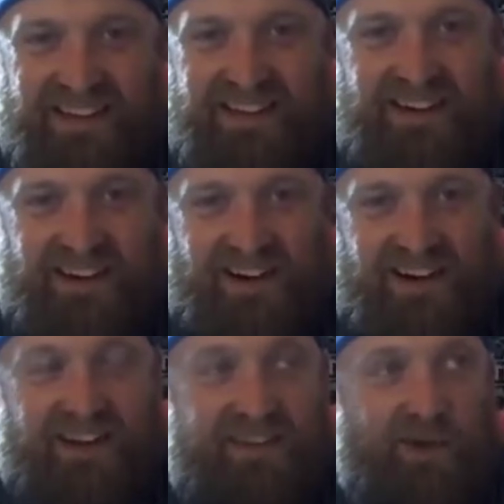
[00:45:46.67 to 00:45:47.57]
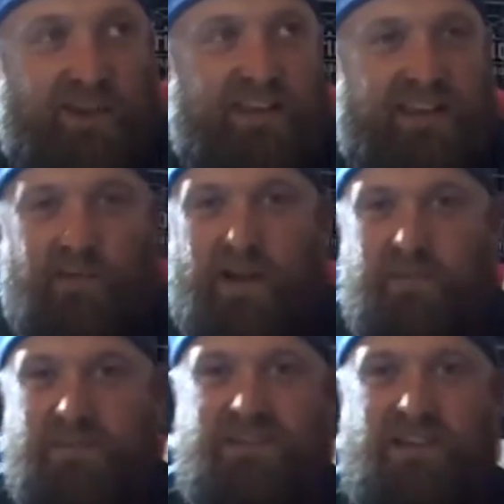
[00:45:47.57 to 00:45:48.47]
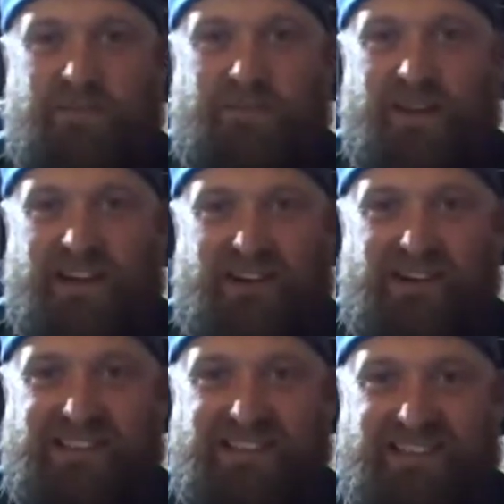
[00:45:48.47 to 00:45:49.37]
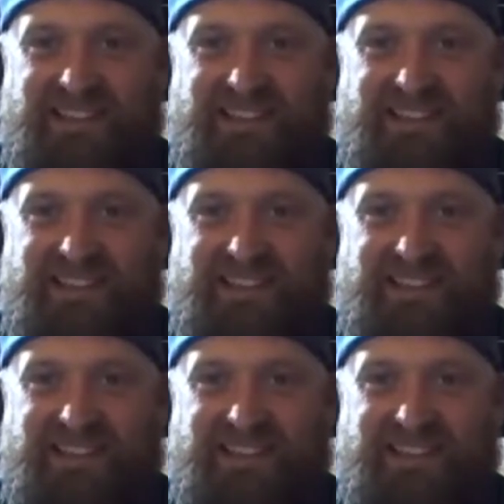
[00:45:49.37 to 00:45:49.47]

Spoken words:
All right. Well, I think that wraps us up for now, huh?